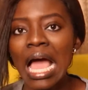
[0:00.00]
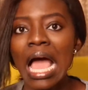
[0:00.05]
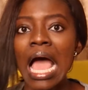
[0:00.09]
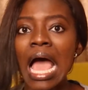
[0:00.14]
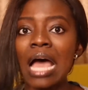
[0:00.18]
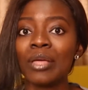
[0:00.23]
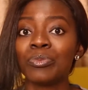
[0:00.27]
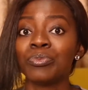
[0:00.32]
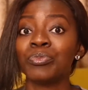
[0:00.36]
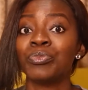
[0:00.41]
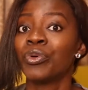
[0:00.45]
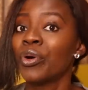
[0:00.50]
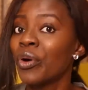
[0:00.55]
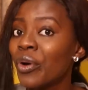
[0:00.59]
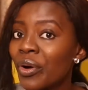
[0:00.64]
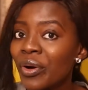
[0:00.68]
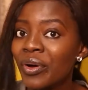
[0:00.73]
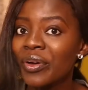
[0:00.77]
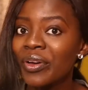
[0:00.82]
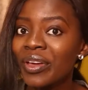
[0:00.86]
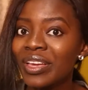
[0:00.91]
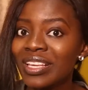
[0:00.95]
and bro,
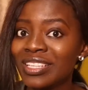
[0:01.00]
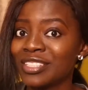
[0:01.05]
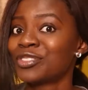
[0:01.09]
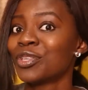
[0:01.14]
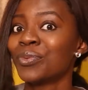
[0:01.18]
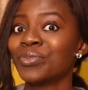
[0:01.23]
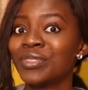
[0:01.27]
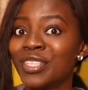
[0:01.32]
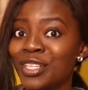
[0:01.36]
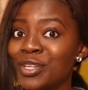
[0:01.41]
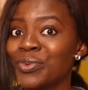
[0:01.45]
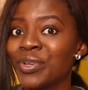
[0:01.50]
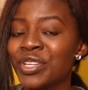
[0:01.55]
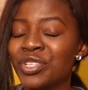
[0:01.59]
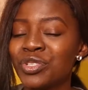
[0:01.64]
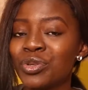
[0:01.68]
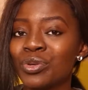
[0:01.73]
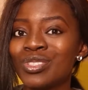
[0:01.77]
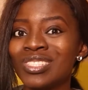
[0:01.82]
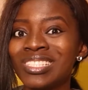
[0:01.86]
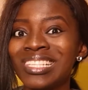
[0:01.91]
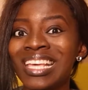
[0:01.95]
in some
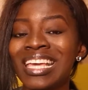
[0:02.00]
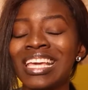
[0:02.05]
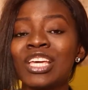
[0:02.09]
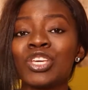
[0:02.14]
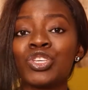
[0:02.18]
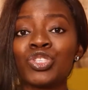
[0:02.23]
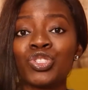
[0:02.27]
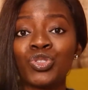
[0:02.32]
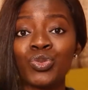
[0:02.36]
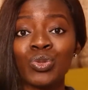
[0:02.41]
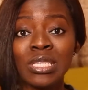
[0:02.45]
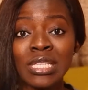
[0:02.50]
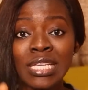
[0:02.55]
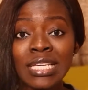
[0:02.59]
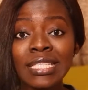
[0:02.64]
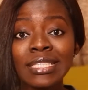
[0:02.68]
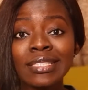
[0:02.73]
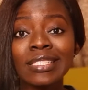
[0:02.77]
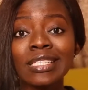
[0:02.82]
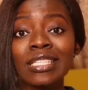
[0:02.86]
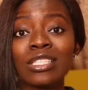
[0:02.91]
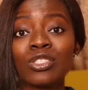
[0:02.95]
situations, you need
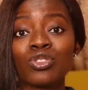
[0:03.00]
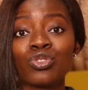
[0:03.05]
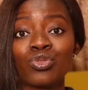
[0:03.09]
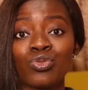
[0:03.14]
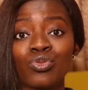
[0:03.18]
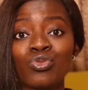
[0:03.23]
to